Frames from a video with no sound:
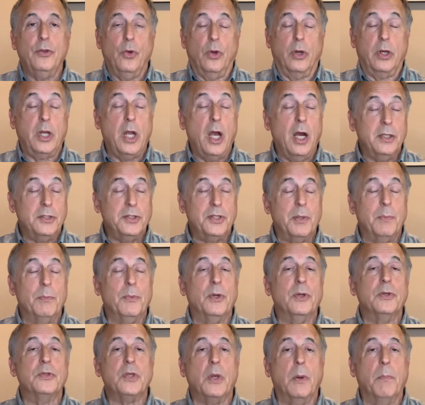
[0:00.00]

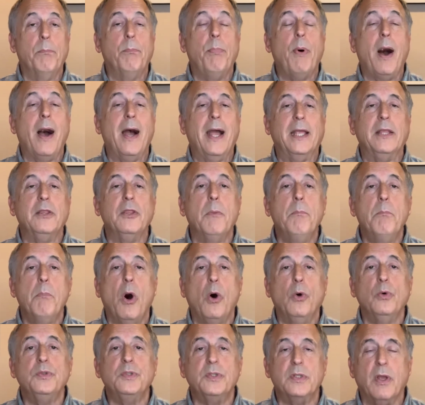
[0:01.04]
customers are buying the
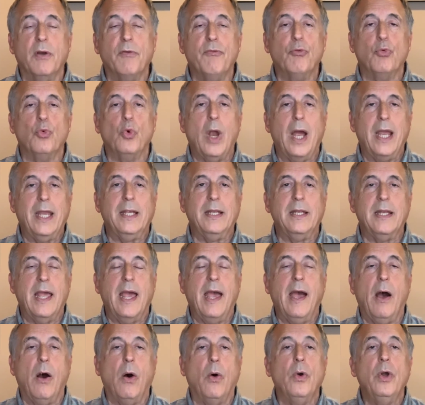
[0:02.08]
most of right
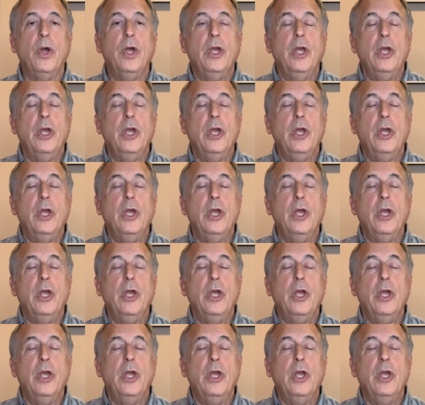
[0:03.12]
now.